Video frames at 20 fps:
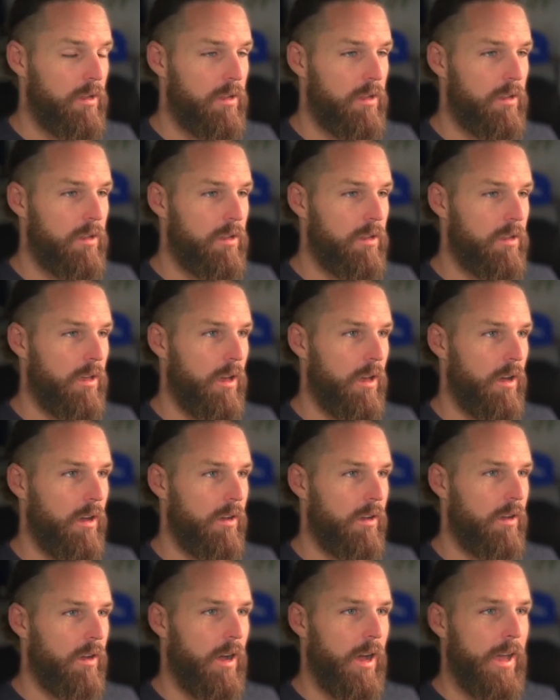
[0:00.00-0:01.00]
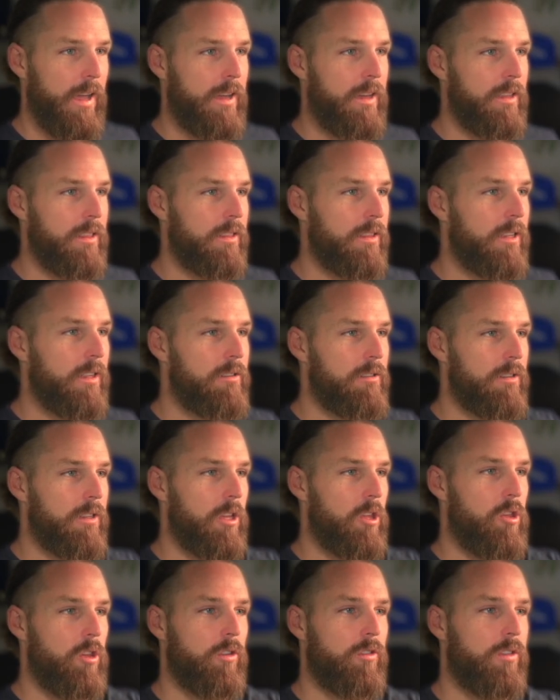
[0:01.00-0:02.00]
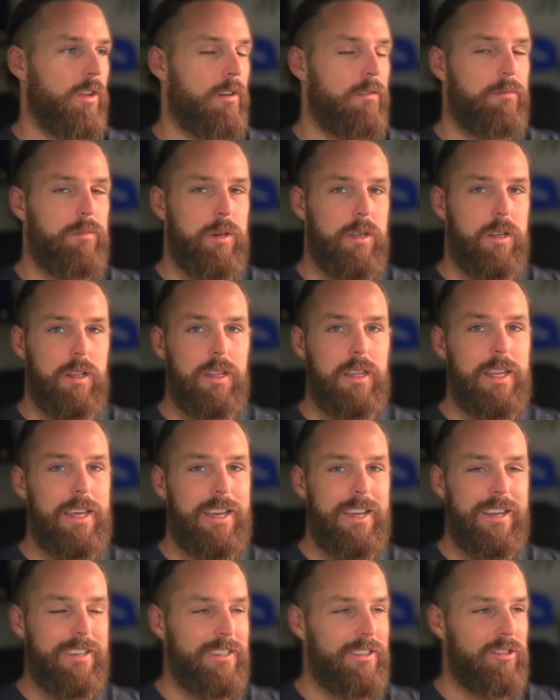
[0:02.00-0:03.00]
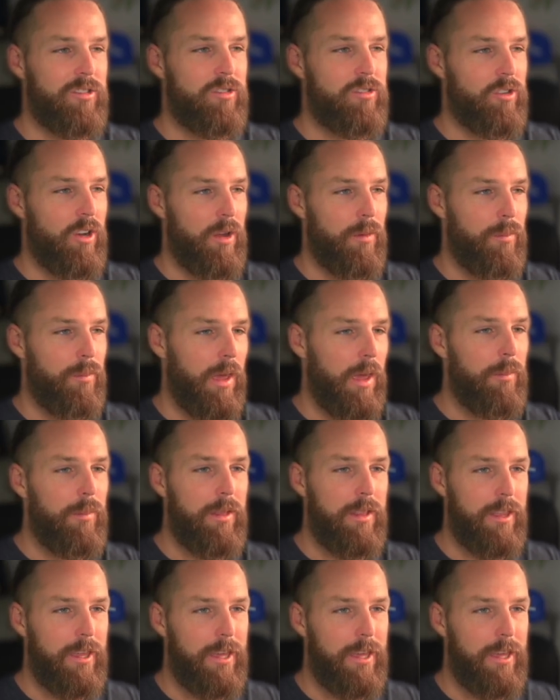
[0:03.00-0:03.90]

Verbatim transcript: Yeah, I could literally just have put a link to the Stripe payment link